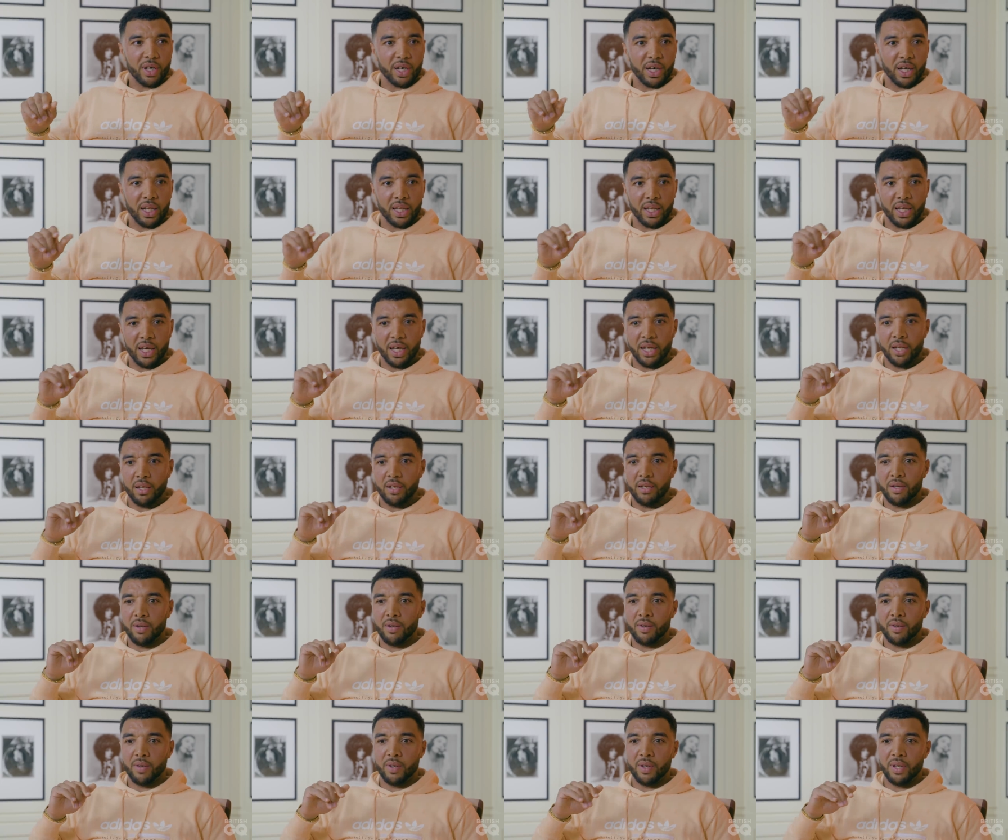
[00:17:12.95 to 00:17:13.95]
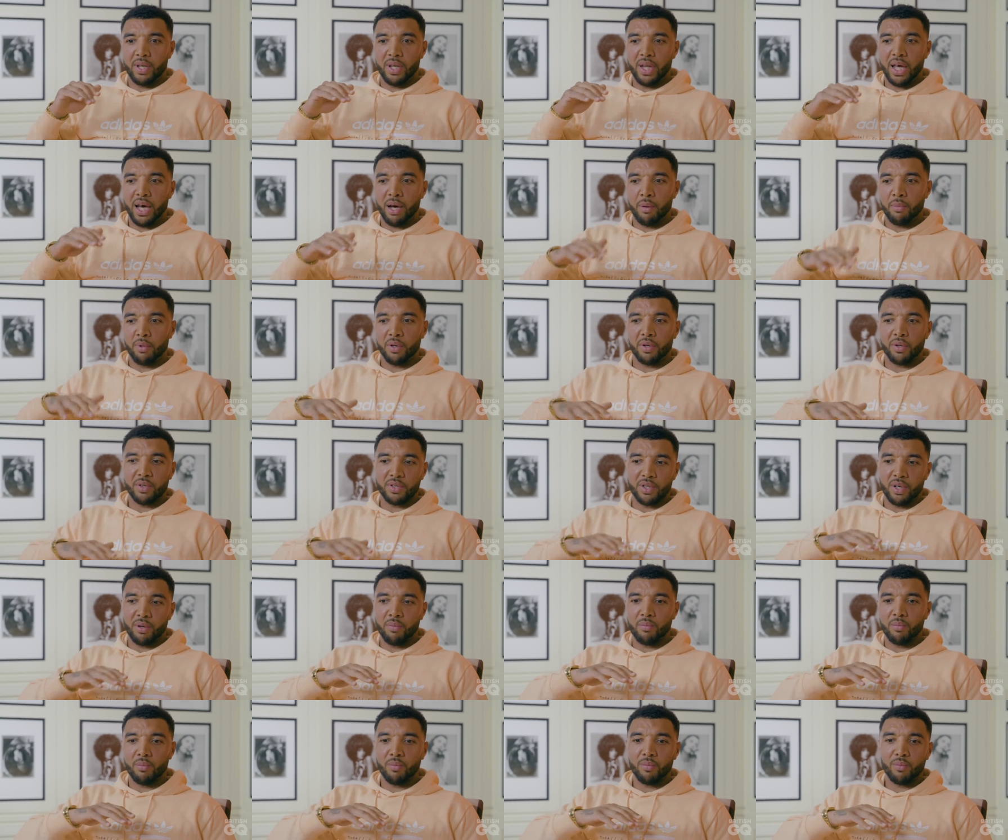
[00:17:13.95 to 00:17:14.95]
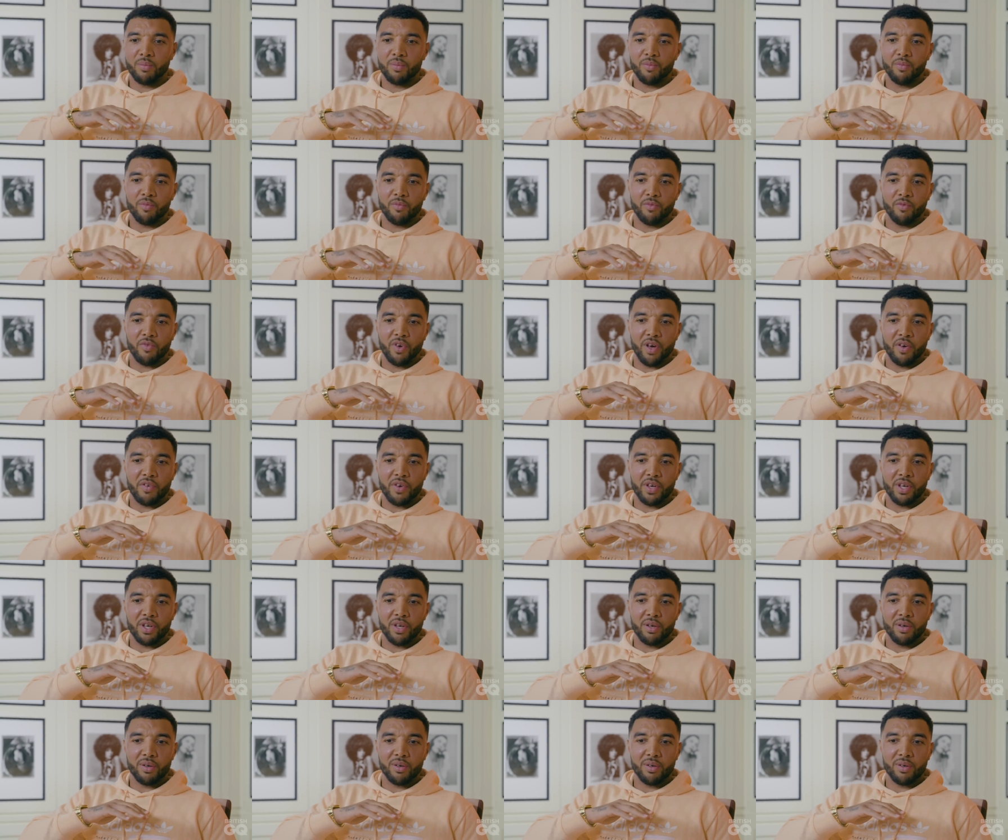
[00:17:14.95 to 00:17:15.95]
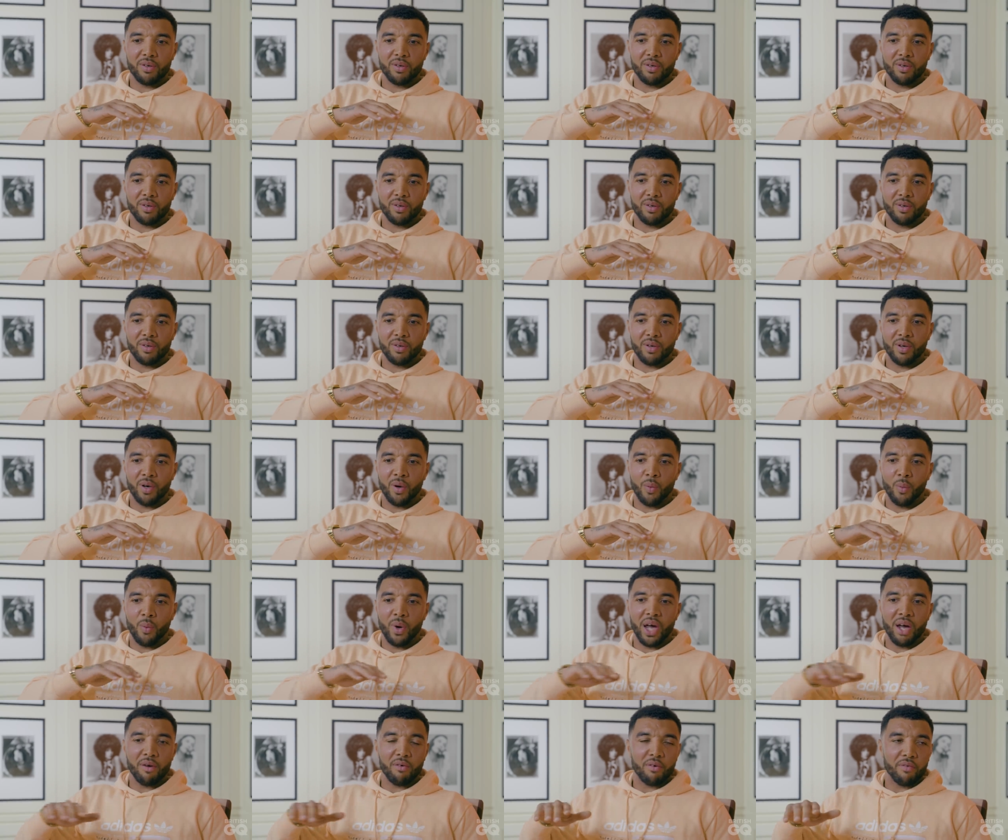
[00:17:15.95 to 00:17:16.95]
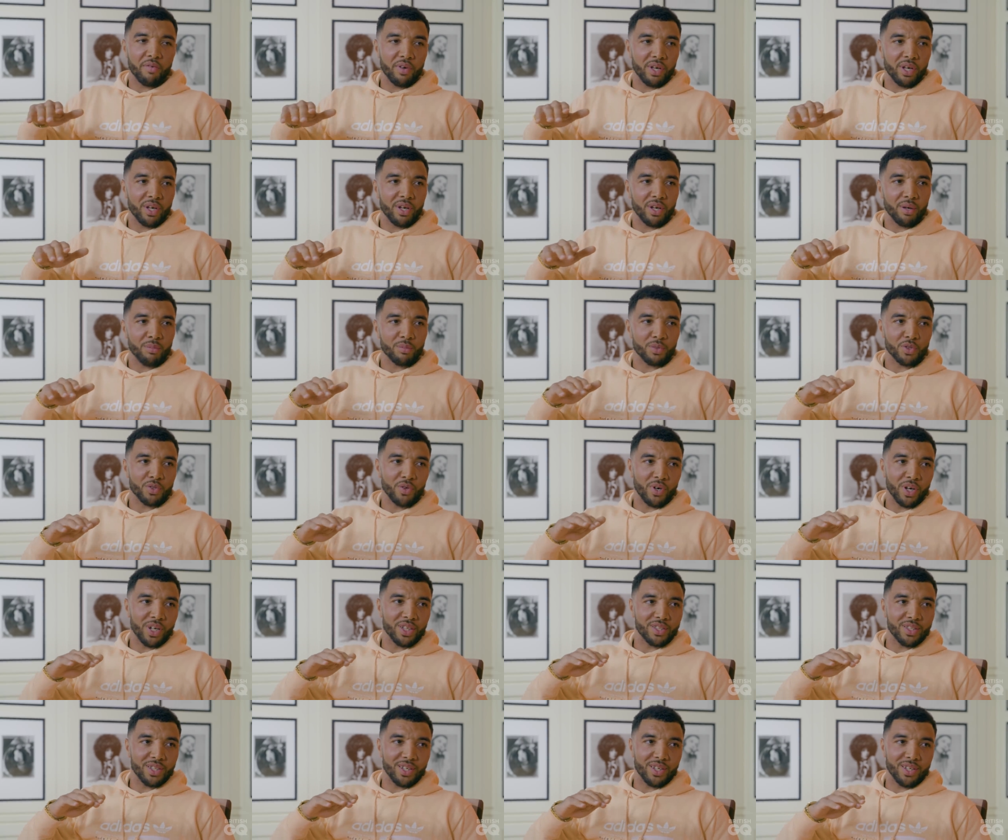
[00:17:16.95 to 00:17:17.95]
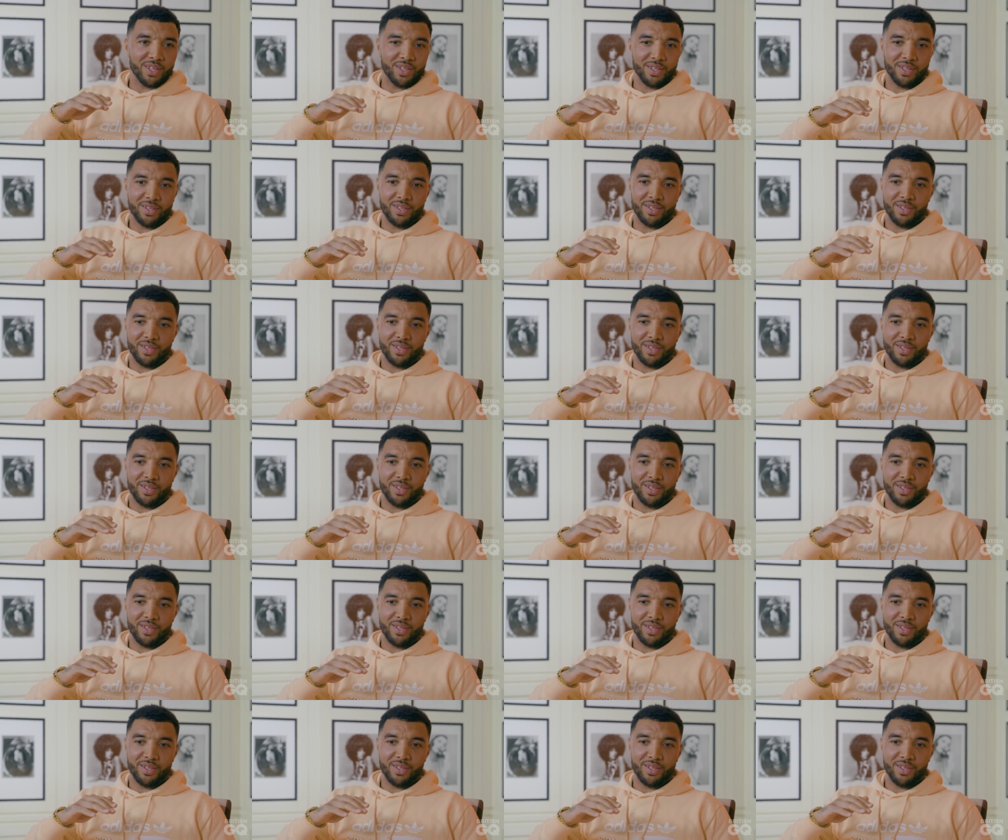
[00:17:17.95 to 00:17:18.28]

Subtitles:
And then now because I'm very aware of it, I'm trying to